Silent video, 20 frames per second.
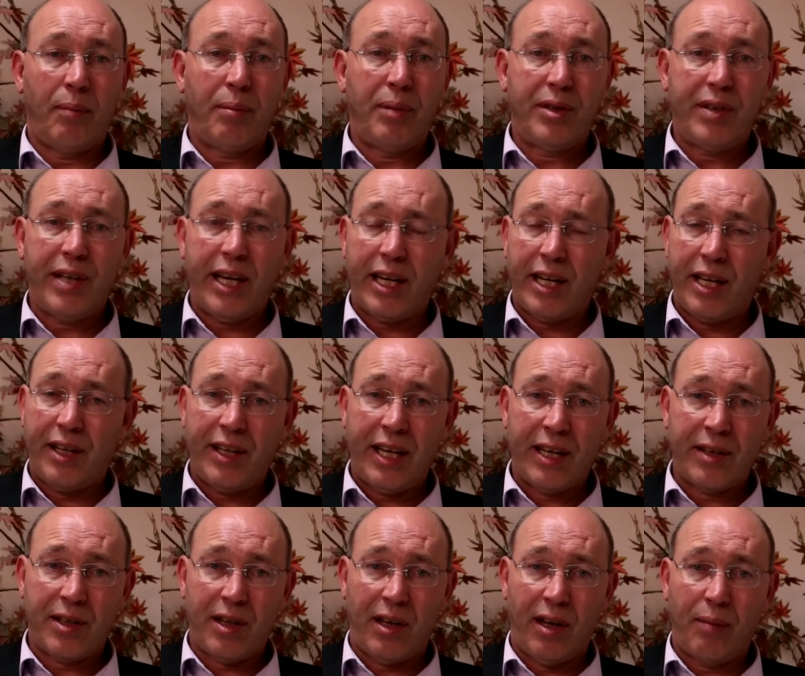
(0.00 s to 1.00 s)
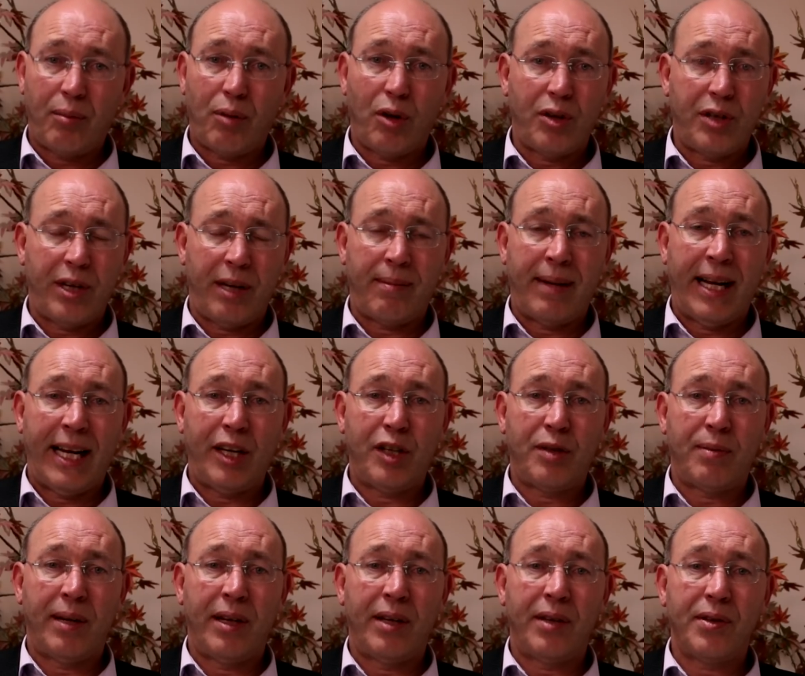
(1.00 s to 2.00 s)
particularly things like project
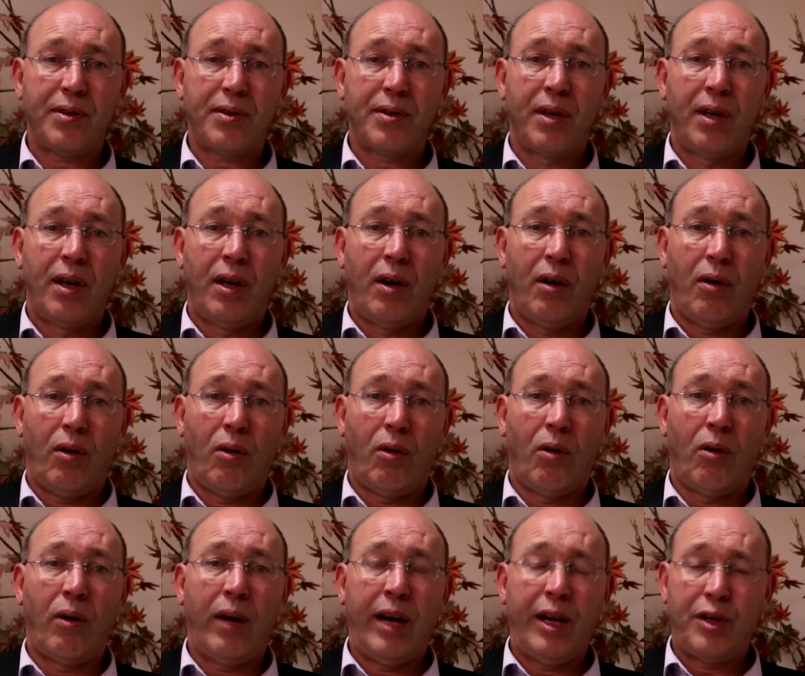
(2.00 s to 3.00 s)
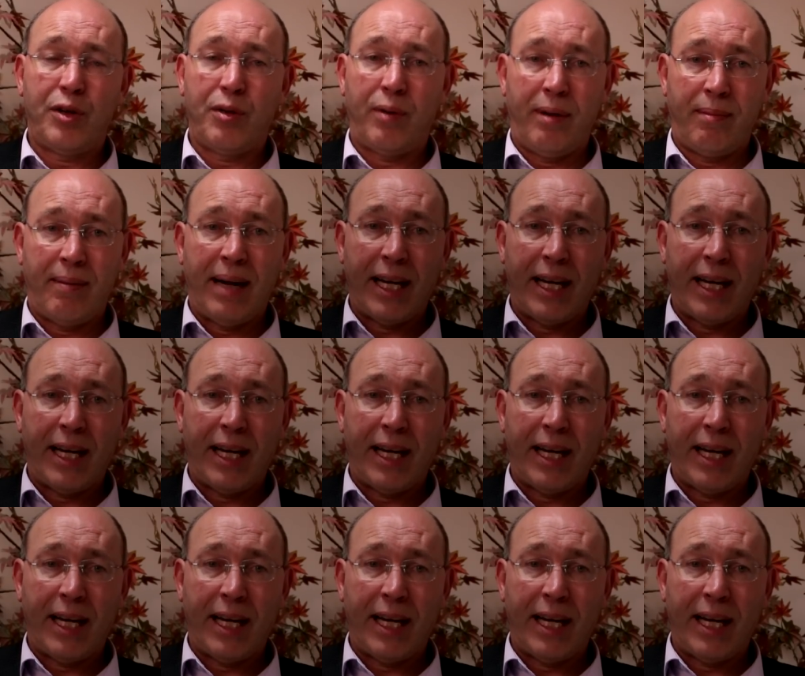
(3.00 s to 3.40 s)
management or interim